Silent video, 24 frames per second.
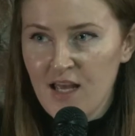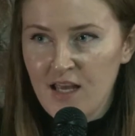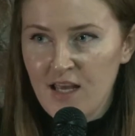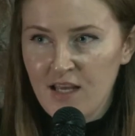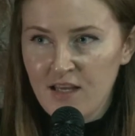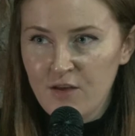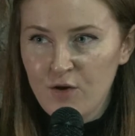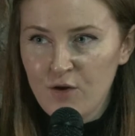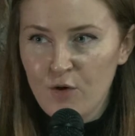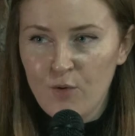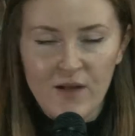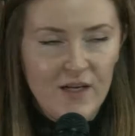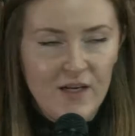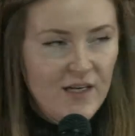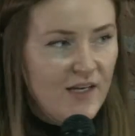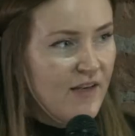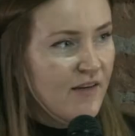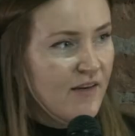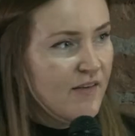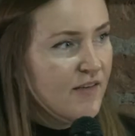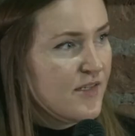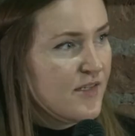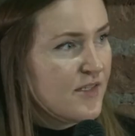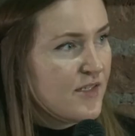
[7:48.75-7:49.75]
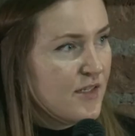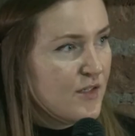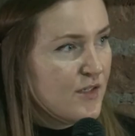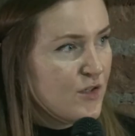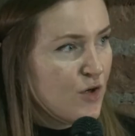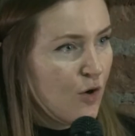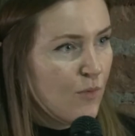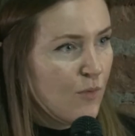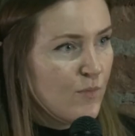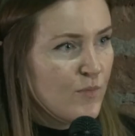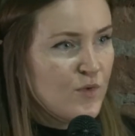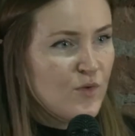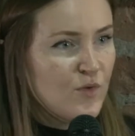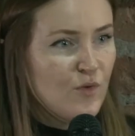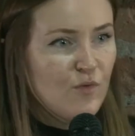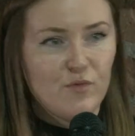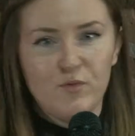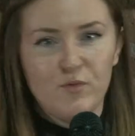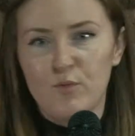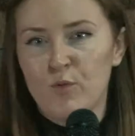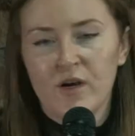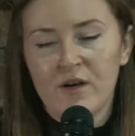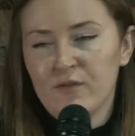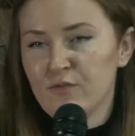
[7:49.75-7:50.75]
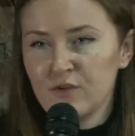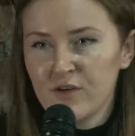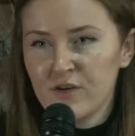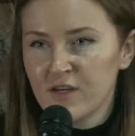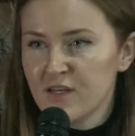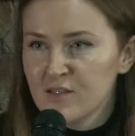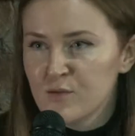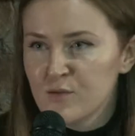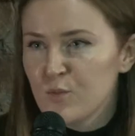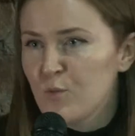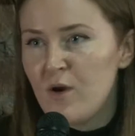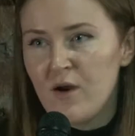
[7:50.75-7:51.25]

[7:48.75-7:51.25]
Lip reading: elitist in terms of whatever it is,